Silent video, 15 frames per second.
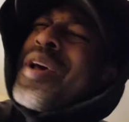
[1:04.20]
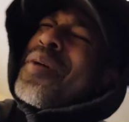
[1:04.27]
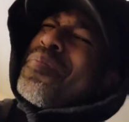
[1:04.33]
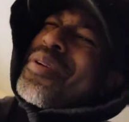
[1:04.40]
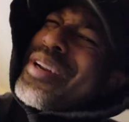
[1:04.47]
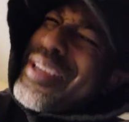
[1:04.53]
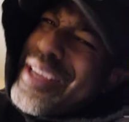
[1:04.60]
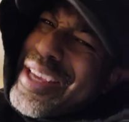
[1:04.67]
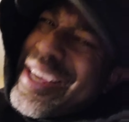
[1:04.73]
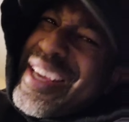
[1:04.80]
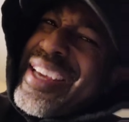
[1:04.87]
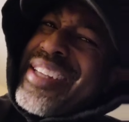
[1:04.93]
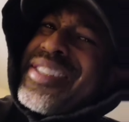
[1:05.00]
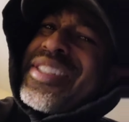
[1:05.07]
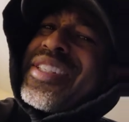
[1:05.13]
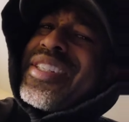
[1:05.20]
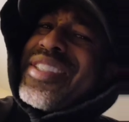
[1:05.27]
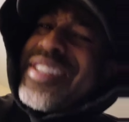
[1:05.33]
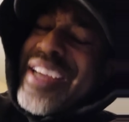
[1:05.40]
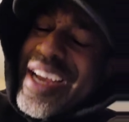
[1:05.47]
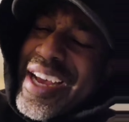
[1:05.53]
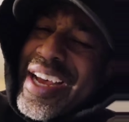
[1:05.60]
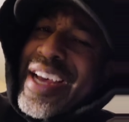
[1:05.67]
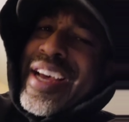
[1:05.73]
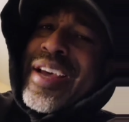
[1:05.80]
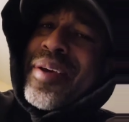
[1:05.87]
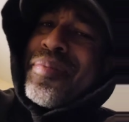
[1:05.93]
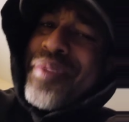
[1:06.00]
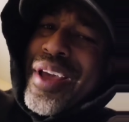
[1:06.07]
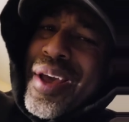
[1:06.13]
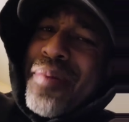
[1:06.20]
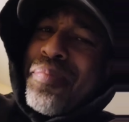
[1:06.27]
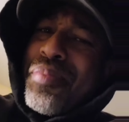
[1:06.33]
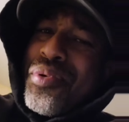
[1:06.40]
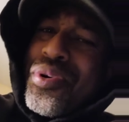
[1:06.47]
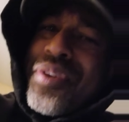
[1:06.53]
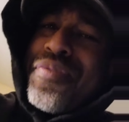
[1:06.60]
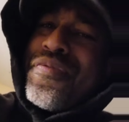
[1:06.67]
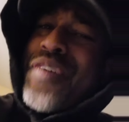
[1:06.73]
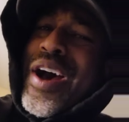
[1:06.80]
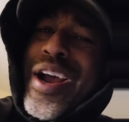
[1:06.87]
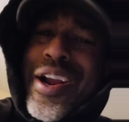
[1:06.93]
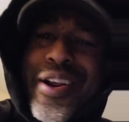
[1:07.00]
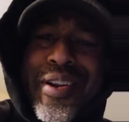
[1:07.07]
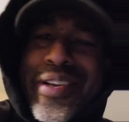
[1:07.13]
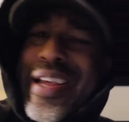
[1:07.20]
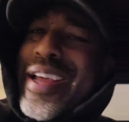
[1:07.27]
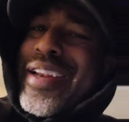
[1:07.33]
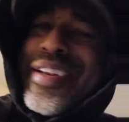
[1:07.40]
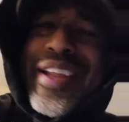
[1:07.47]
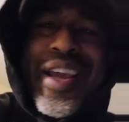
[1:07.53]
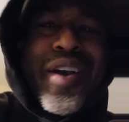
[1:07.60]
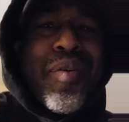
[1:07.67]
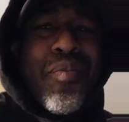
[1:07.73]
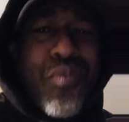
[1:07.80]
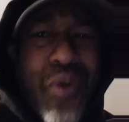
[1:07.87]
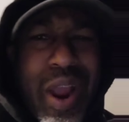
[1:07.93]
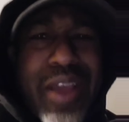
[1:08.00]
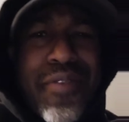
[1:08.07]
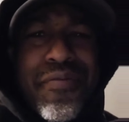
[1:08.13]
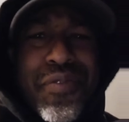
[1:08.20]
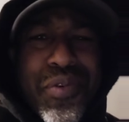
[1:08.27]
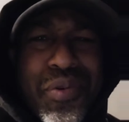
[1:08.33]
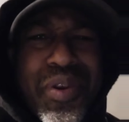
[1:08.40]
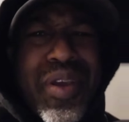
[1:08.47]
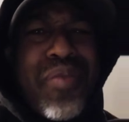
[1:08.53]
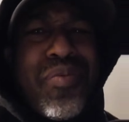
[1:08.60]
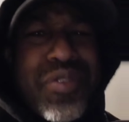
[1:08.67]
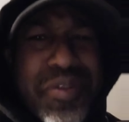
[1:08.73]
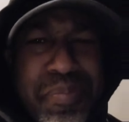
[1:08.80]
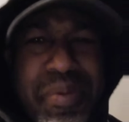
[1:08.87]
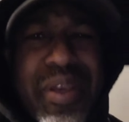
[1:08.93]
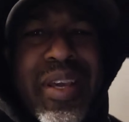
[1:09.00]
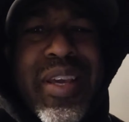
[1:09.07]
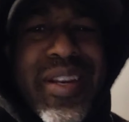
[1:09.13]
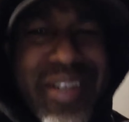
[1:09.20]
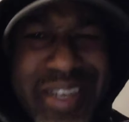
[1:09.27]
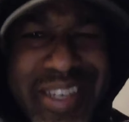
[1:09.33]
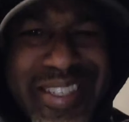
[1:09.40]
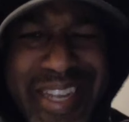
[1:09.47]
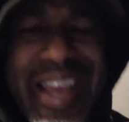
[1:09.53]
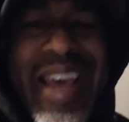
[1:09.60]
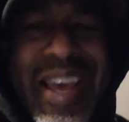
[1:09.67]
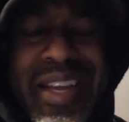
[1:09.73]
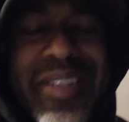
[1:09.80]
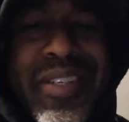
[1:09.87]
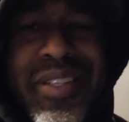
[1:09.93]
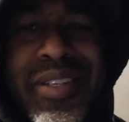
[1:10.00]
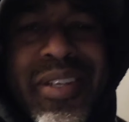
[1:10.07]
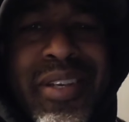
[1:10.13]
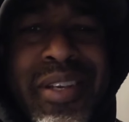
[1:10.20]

But each time that boy fired that damn rifle, he was being attacked.